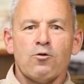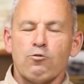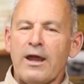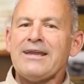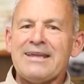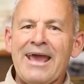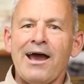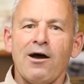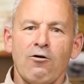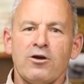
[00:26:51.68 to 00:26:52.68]
Right
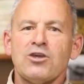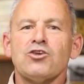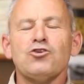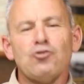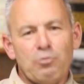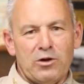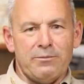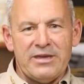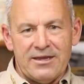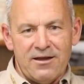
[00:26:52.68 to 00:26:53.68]
now, you
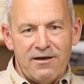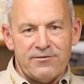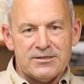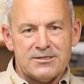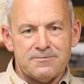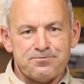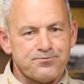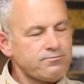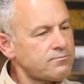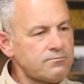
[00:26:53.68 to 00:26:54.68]
put me in office.
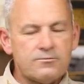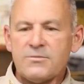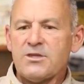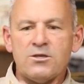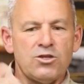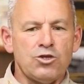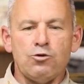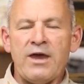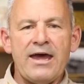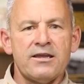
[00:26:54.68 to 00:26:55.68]

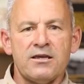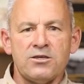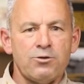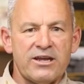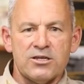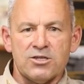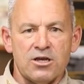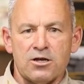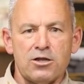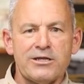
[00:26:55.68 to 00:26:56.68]
You had
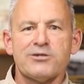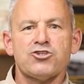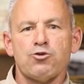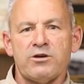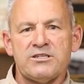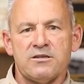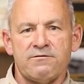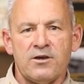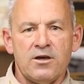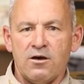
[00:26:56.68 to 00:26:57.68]
a clear choice
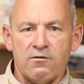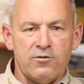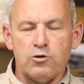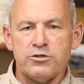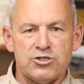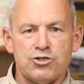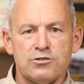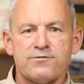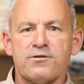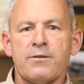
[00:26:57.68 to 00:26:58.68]
of who to
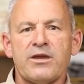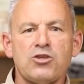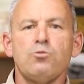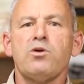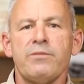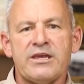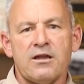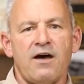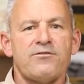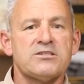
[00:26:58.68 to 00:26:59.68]
choose from, and you put me
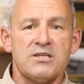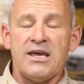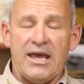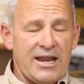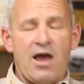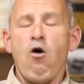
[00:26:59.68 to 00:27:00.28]
in office, and